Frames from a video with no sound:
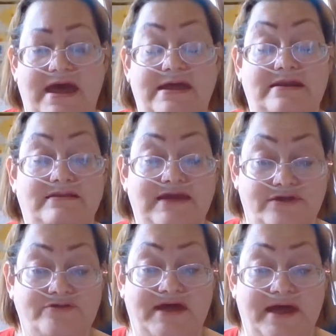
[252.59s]
And the
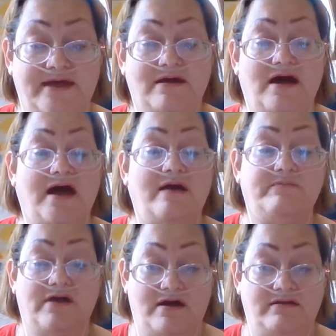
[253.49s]
other day,
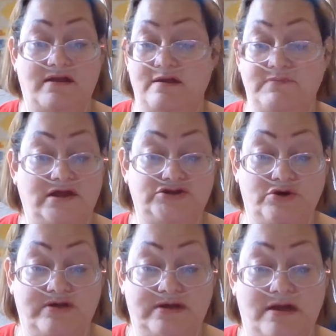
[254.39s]
I'm not
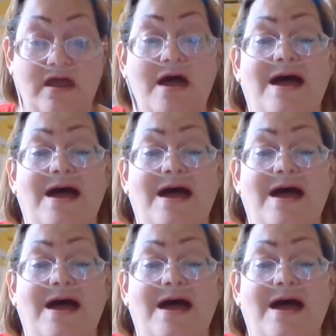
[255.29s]
joking,